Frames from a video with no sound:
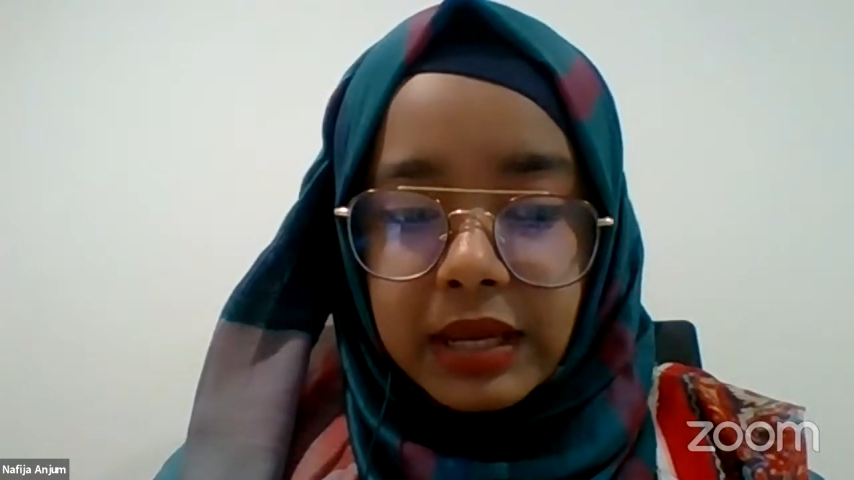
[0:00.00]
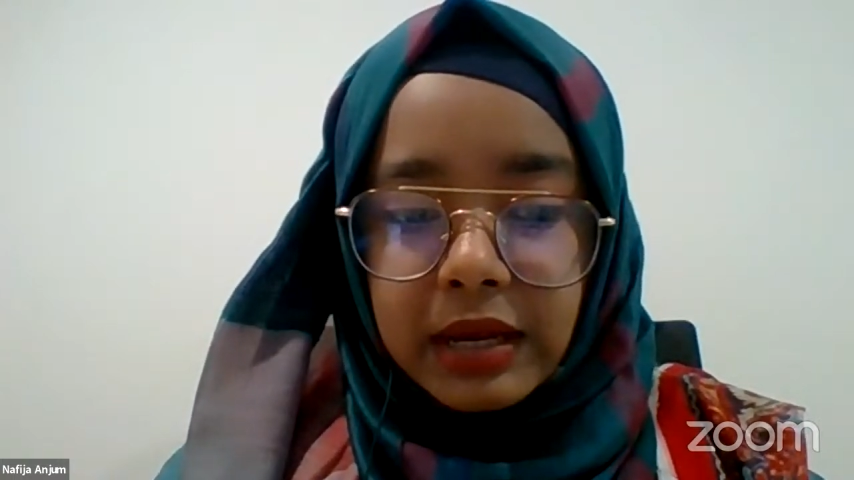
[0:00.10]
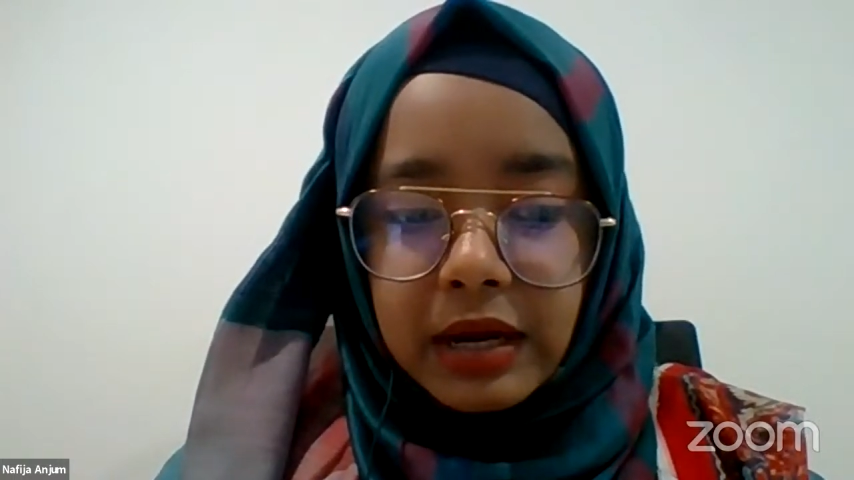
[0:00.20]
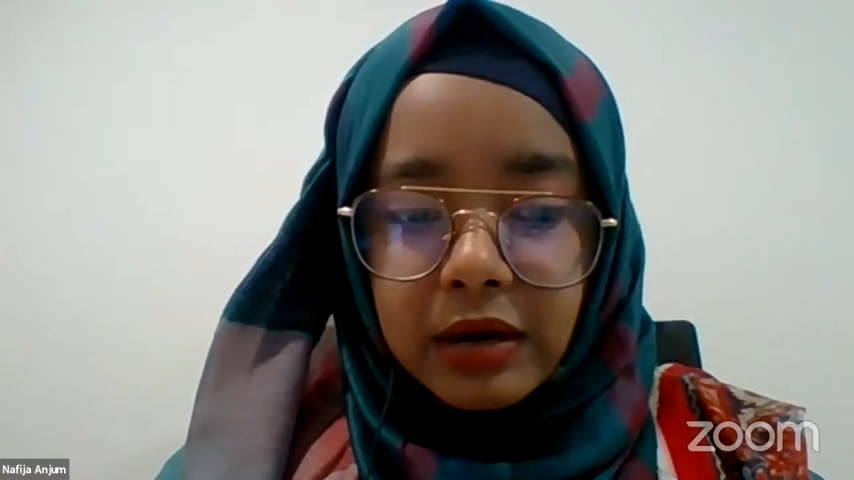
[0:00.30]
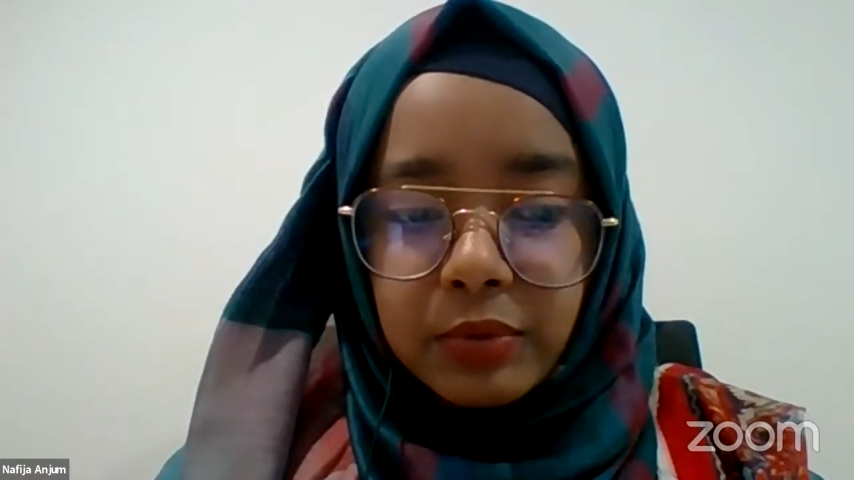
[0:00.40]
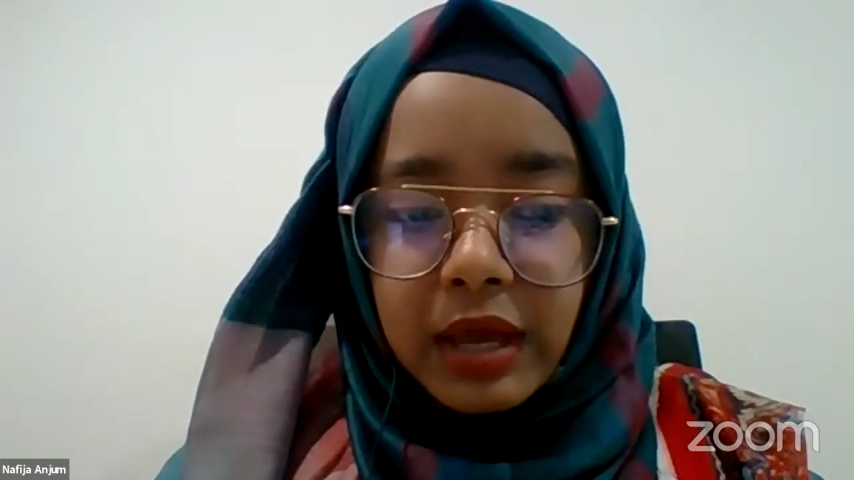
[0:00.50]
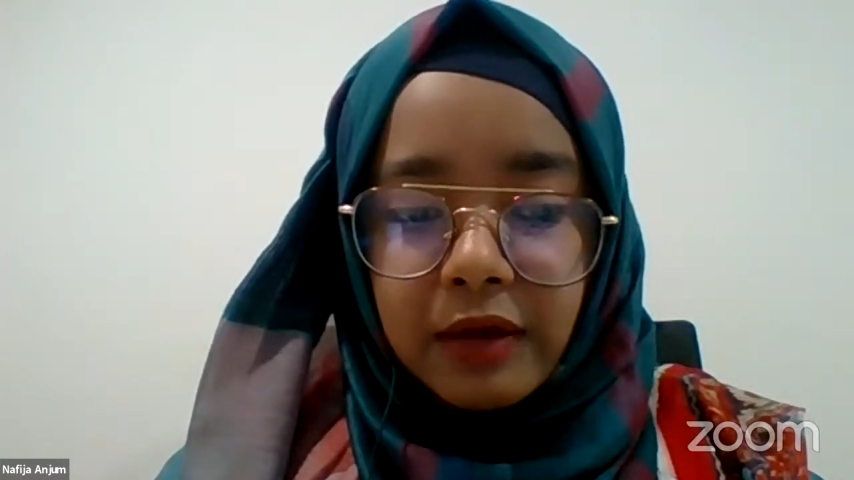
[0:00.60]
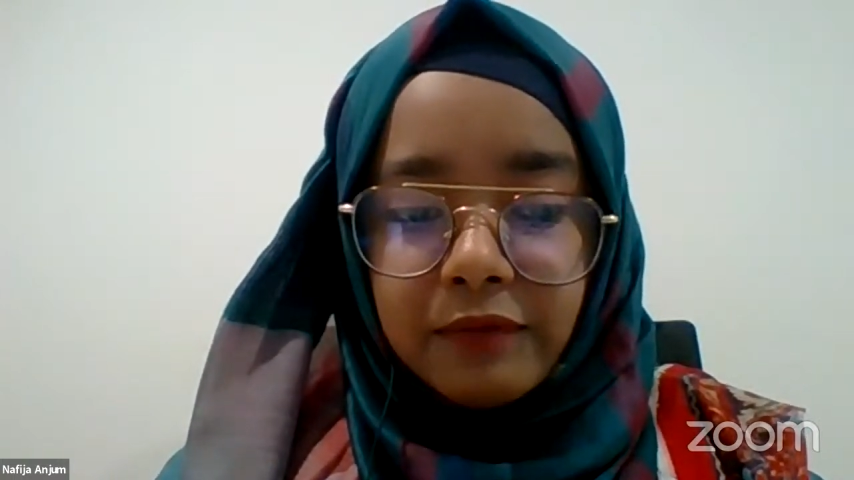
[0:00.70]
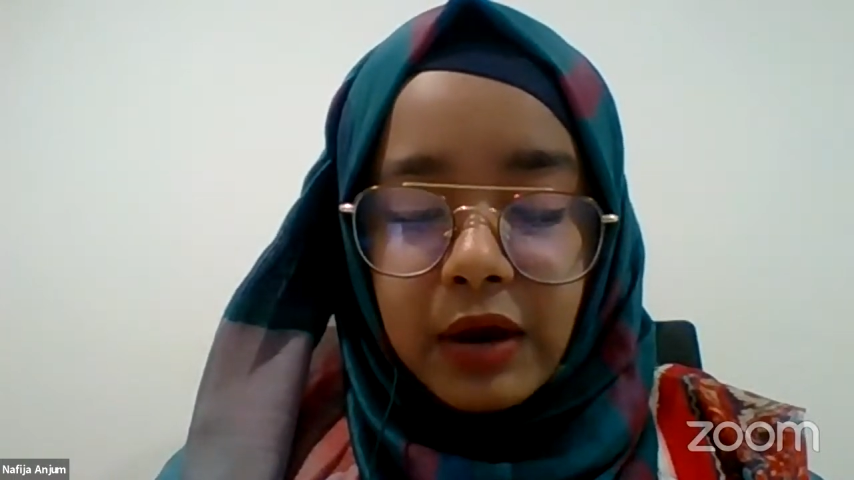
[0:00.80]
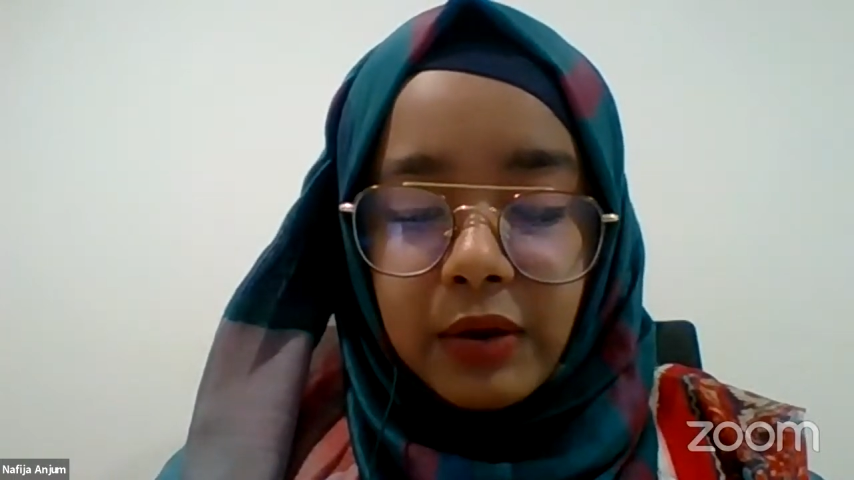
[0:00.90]
Here we
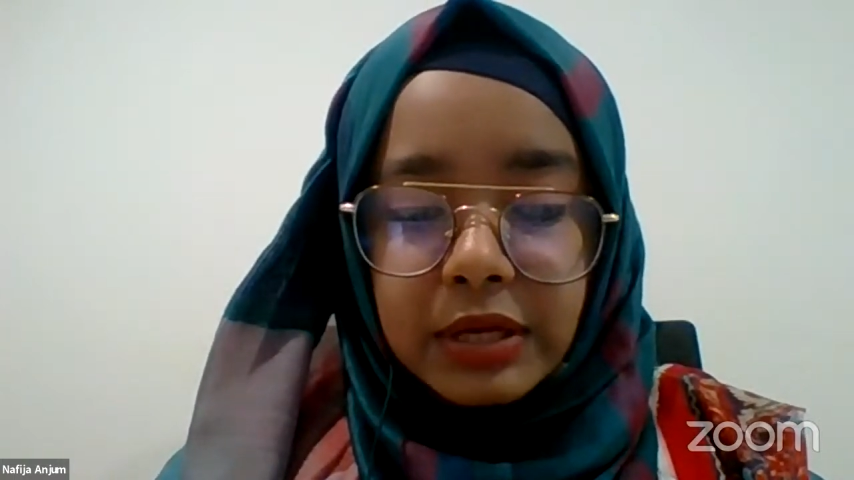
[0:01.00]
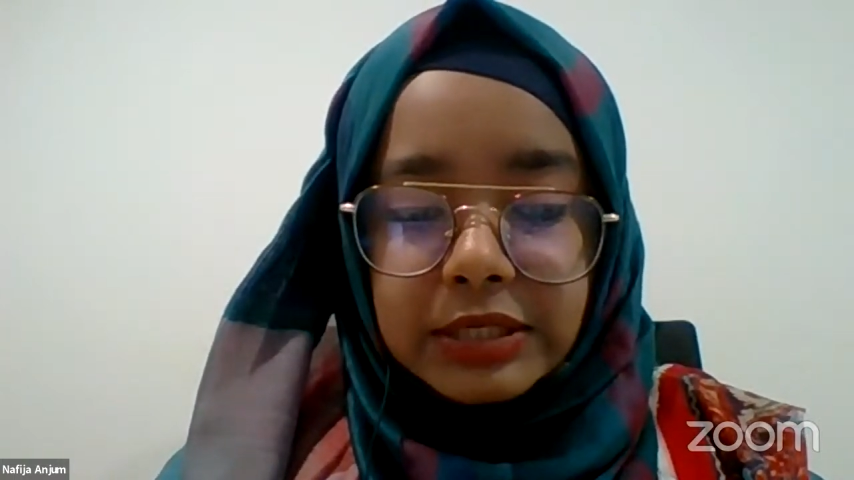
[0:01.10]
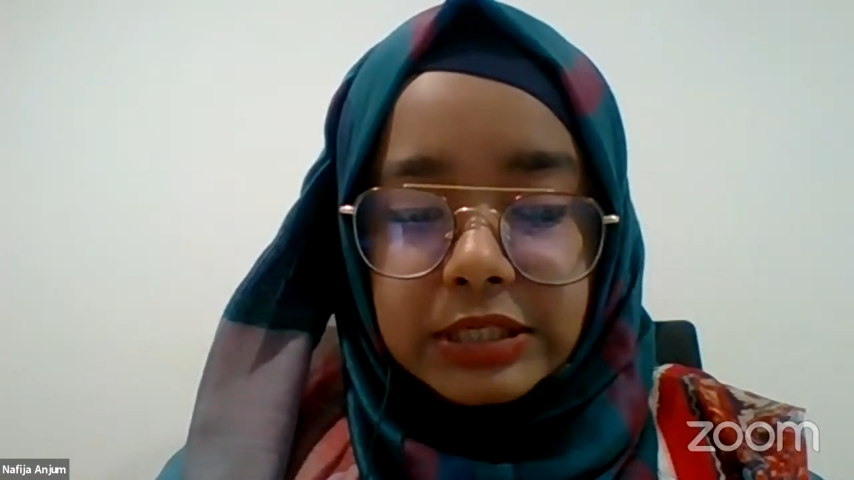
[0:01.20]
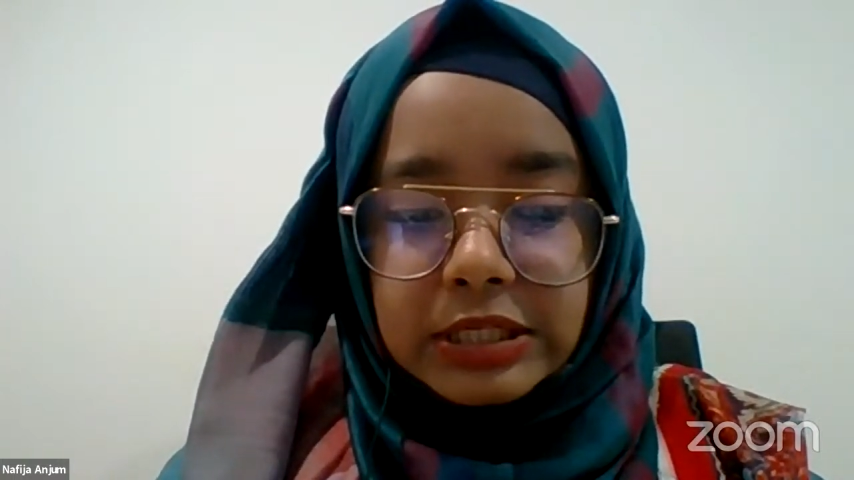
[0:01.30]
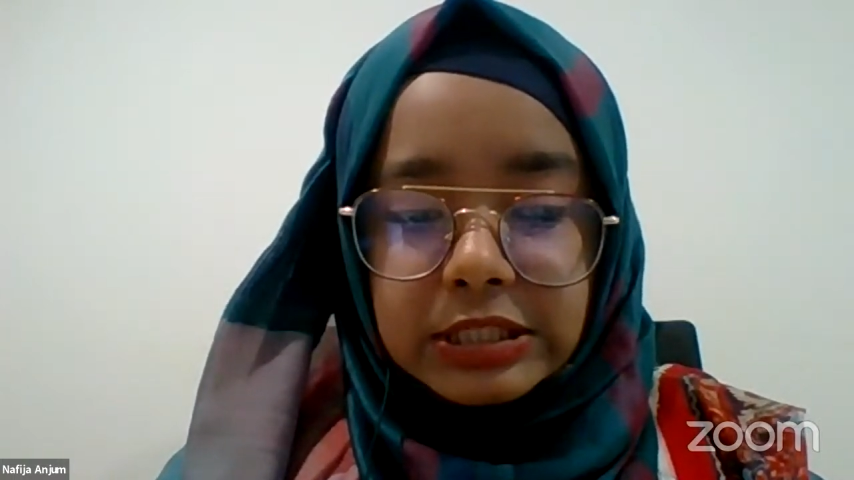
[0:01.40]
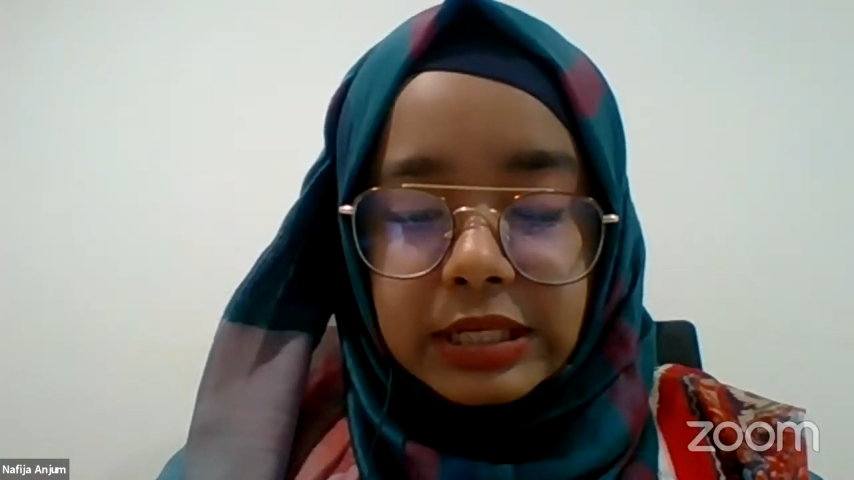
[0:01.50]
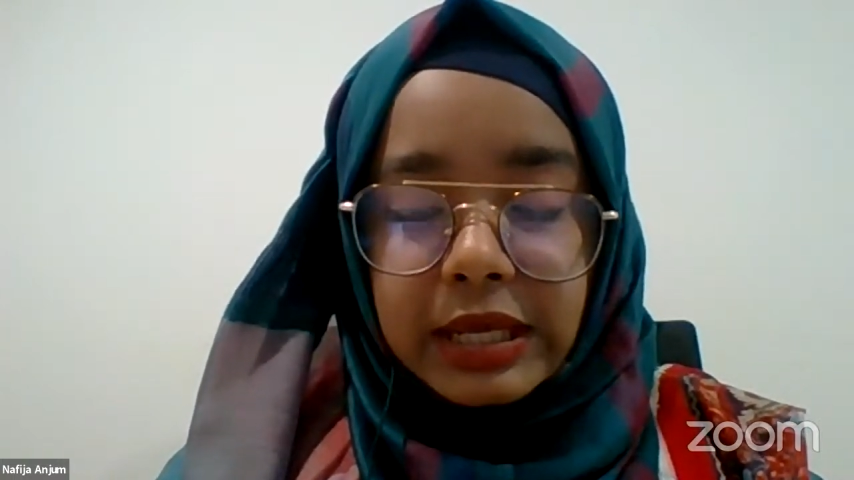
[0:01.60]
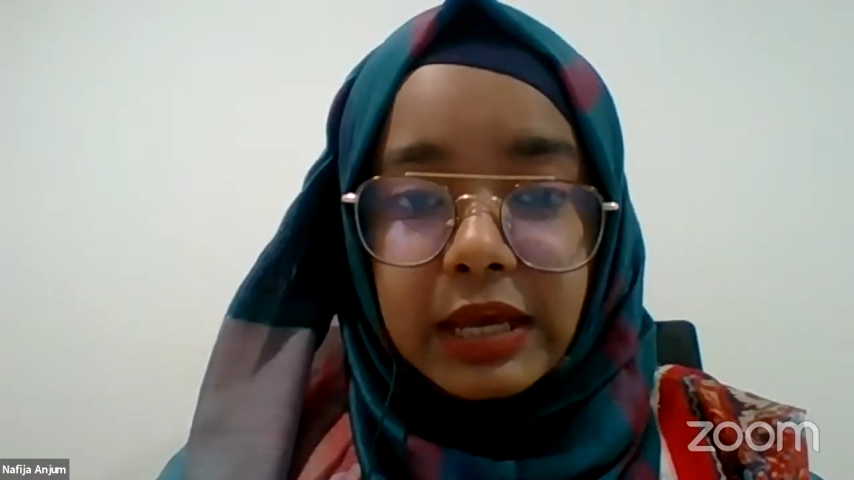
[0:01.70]
have our international